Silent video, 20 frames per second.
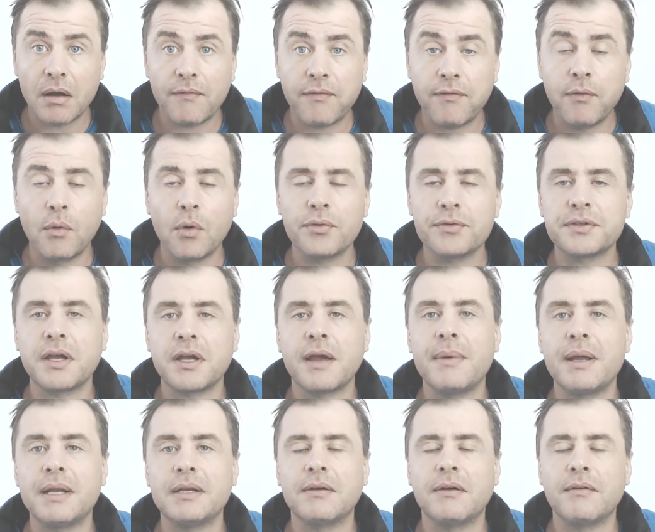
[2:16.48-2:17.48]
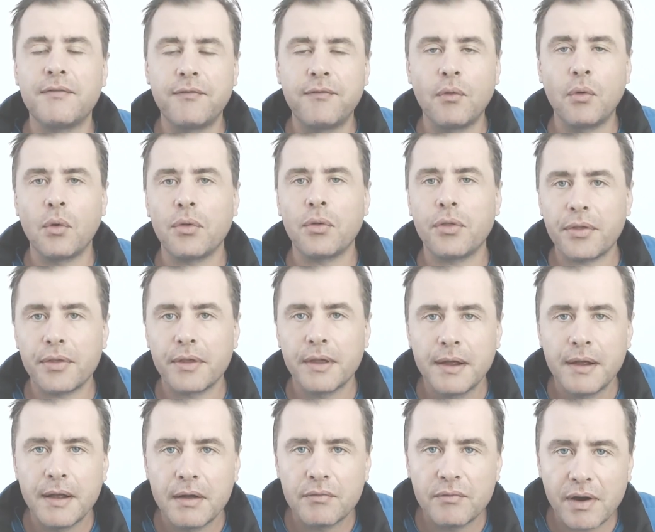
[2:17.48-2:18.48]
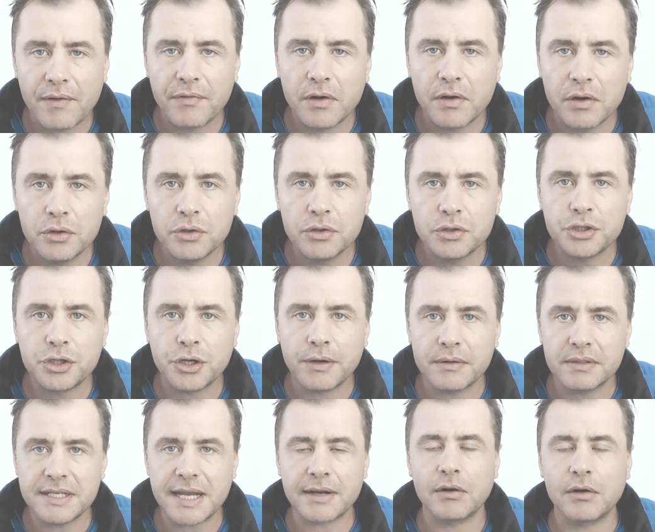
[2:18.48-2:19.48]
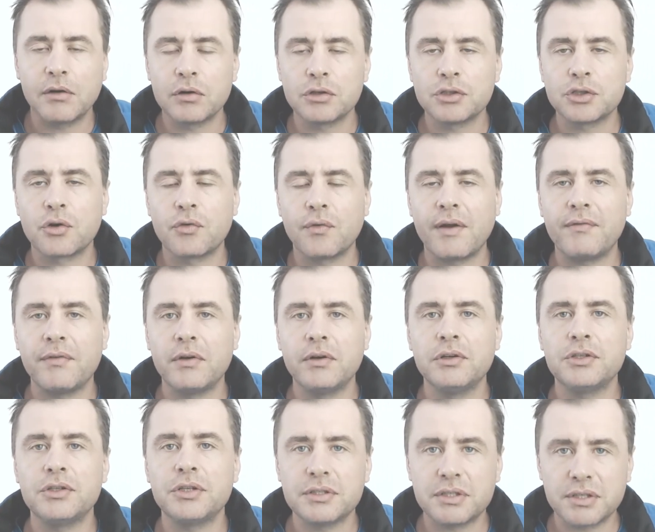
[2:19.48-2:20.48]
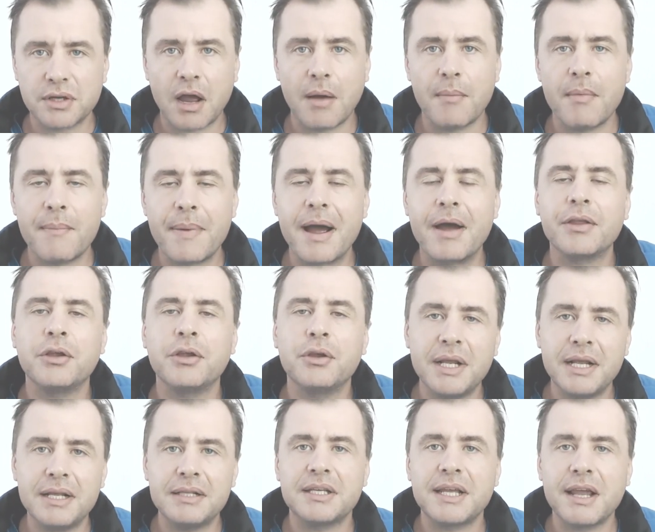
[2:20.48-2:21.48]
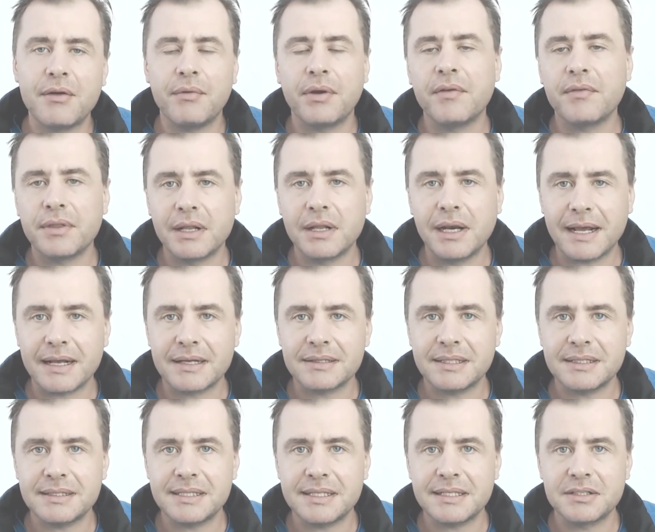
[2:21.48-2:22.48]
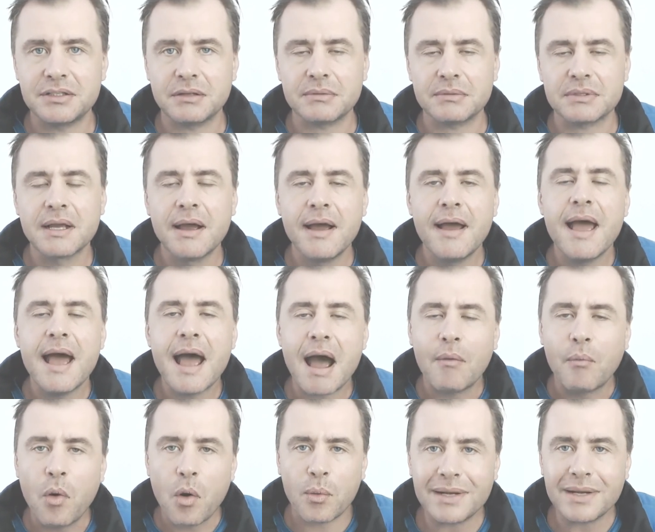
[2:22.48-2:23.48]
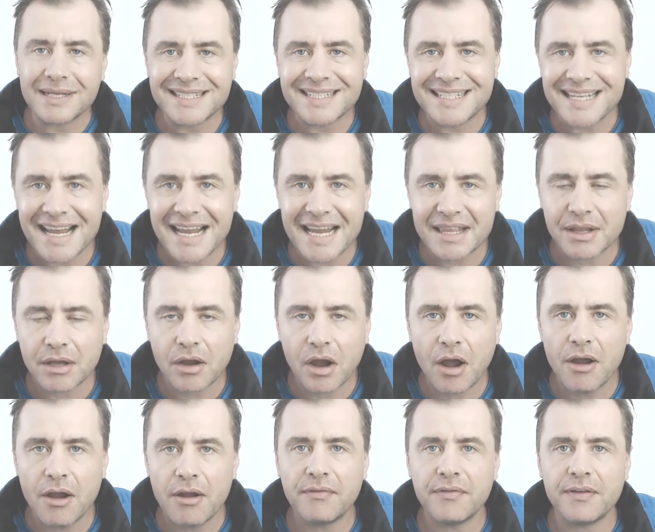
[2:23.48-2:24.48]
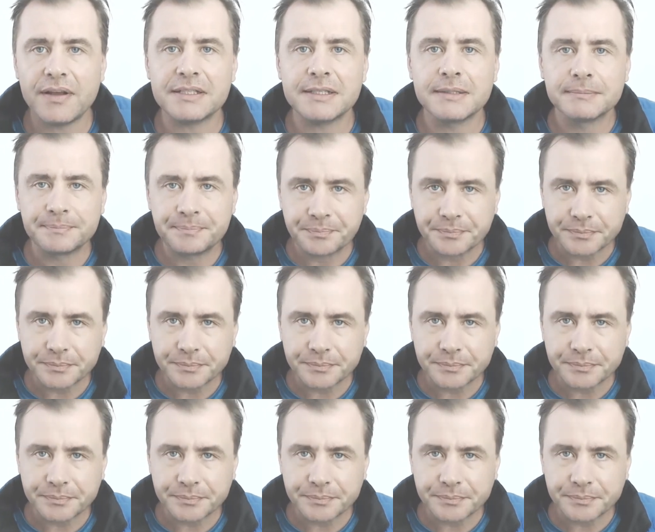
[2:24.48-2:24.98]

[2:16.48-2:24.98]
fourth revolution, technological revolution to come about, you need to get rid of the legacy systems. And what we're seeing in the COVID